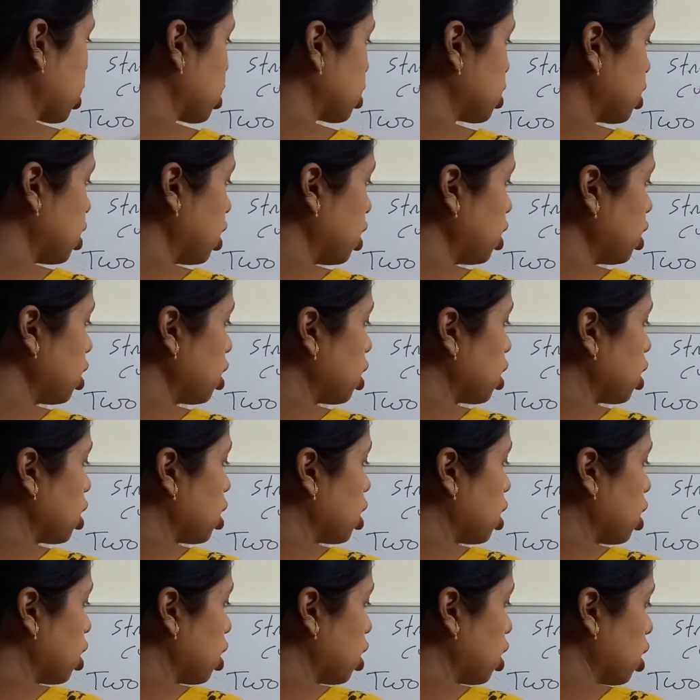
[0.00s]
are
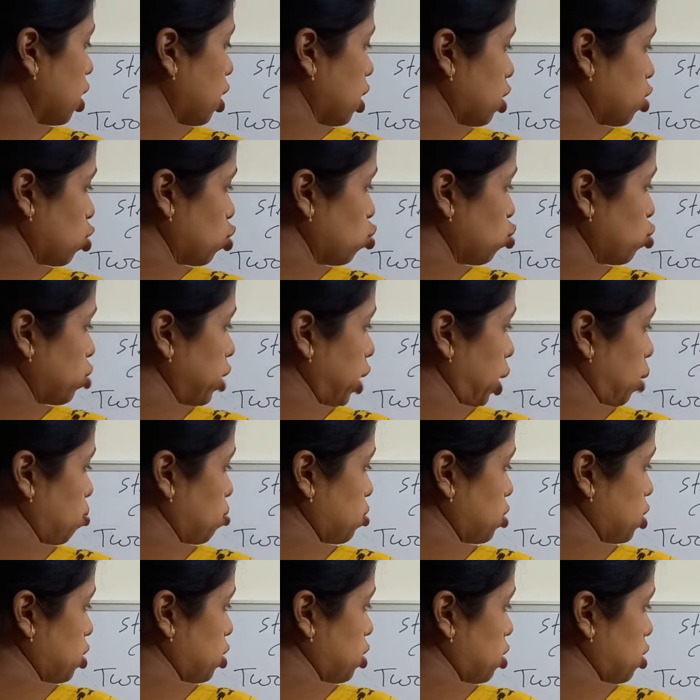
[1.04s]
the two
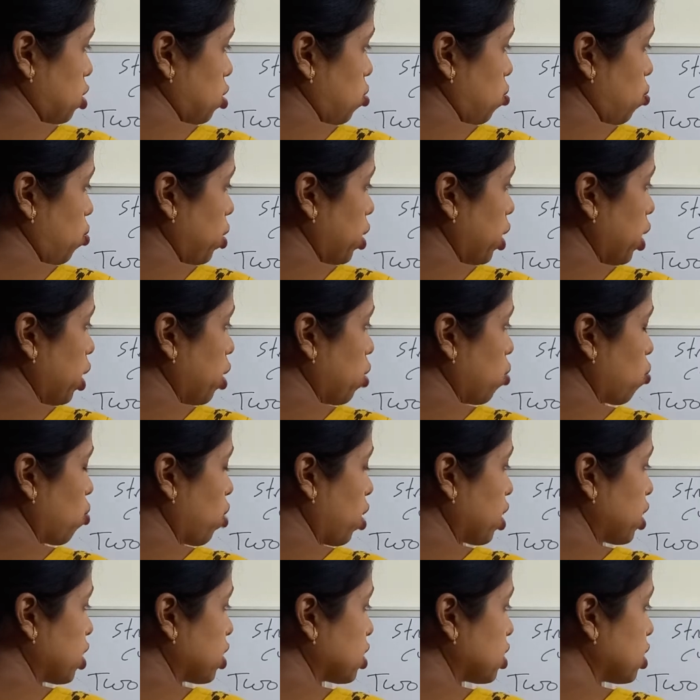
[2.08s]
types. Okay,
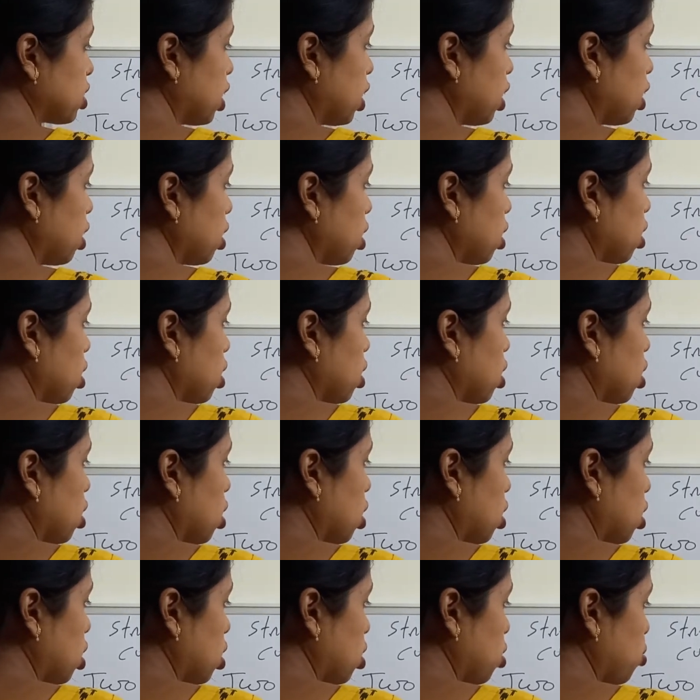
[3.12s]
one is the
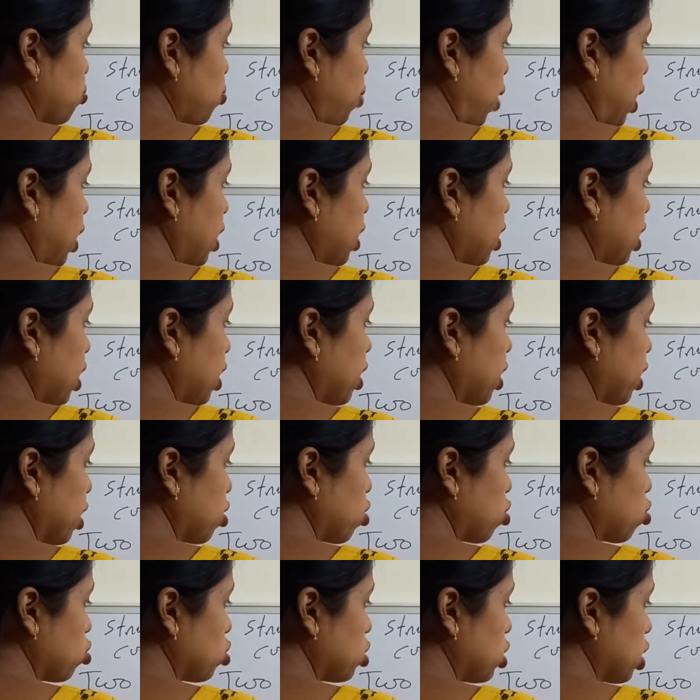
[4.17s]
bilayer
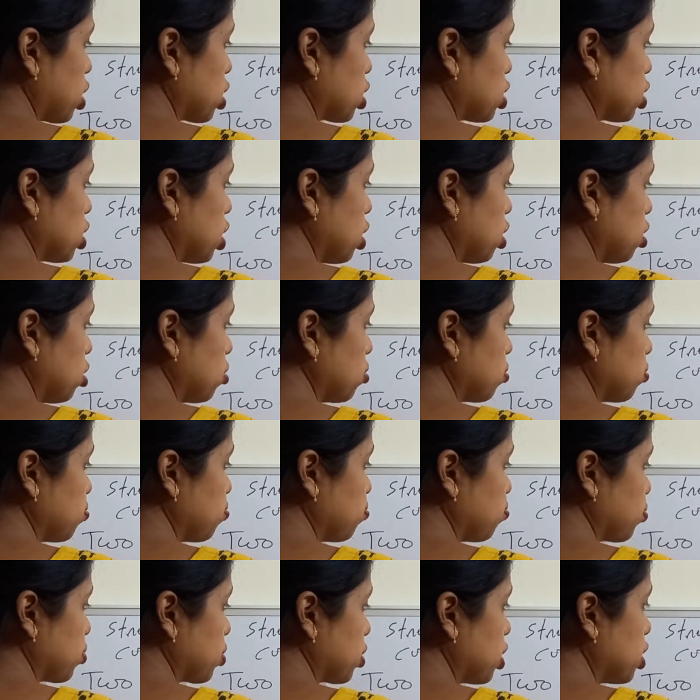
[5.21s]
heterojunction.
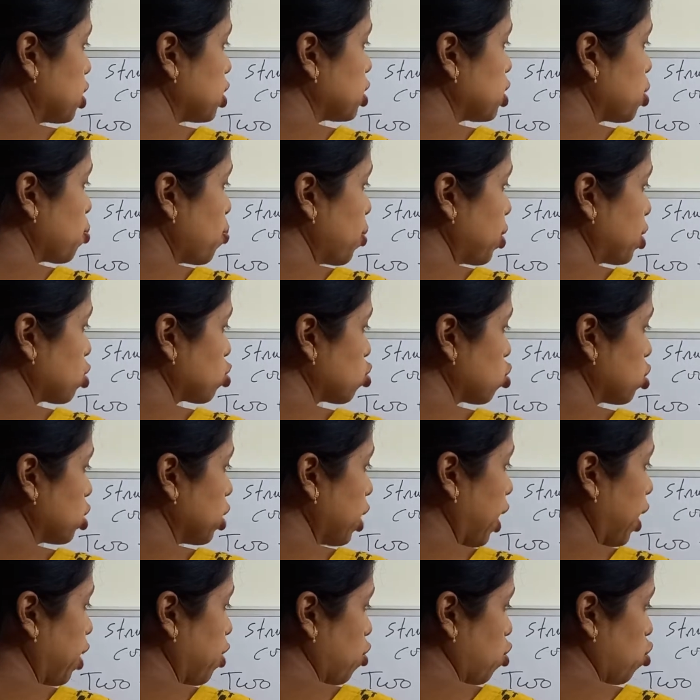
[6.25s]
This depends on the
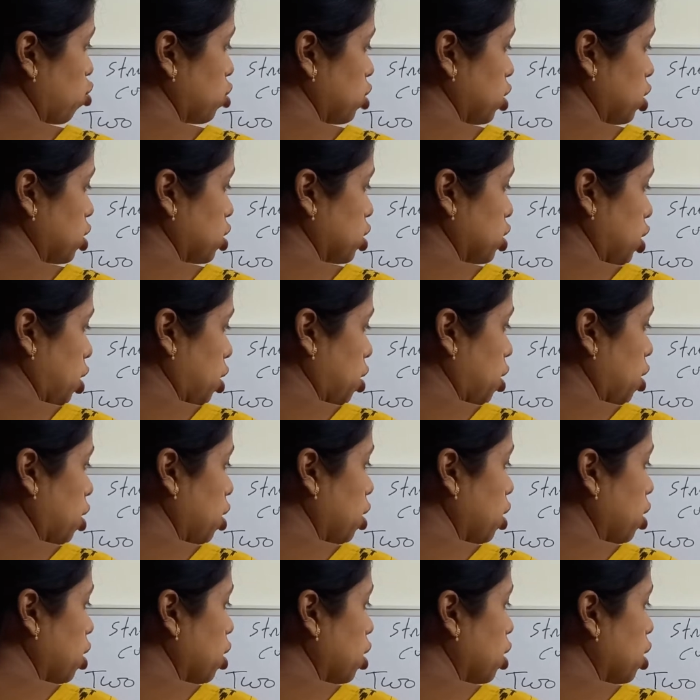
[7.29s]
heterojunction.
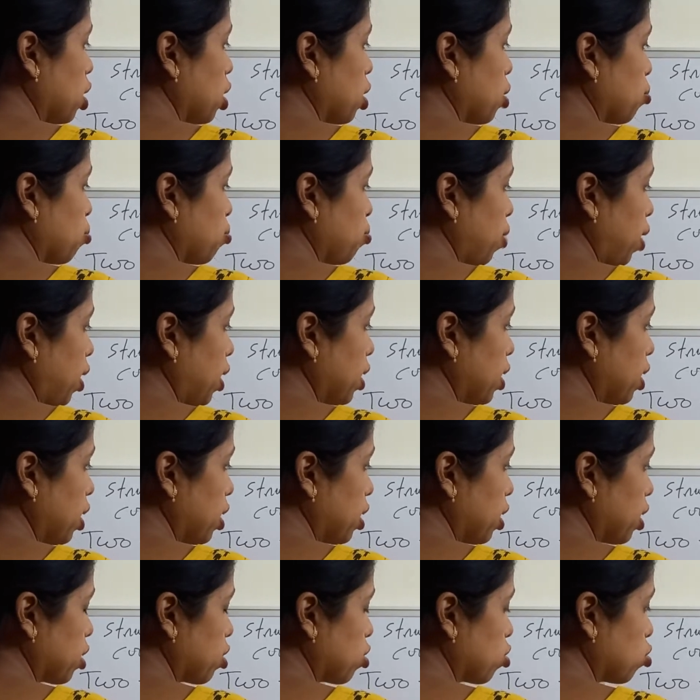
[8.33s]
Bilayer
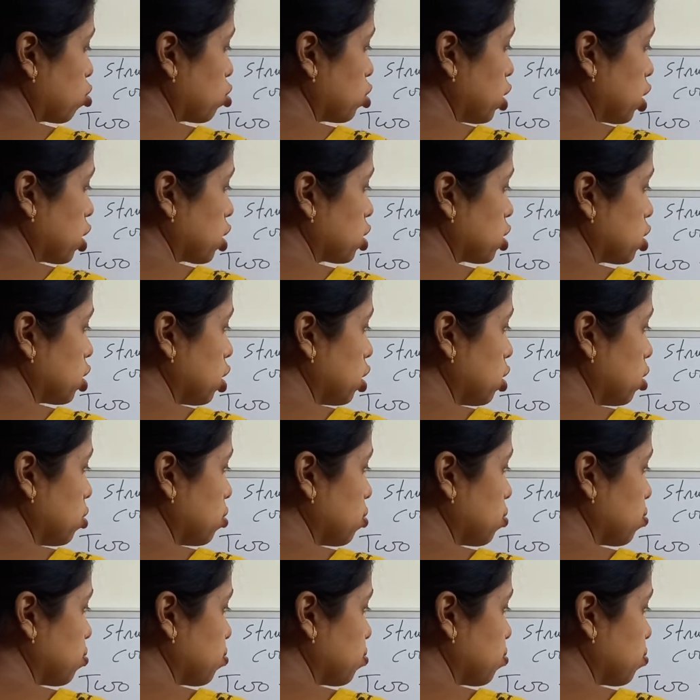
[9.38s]
heterojunction.